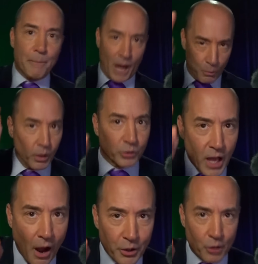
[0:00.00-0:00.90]
But I will
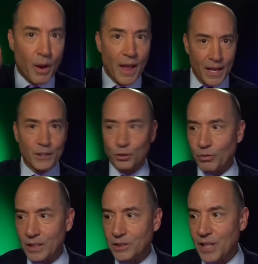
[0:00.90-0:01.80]
tell you,
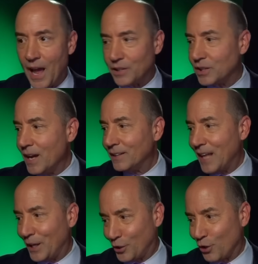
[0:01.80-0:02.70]
history says
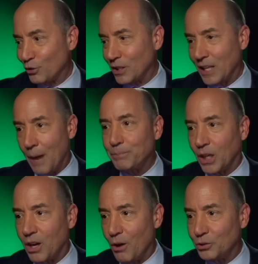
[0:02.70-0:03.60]
that it's usually up the
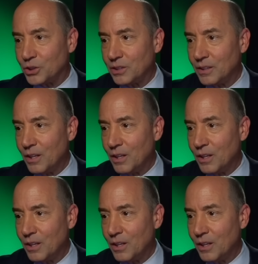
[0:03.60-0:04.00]
coast,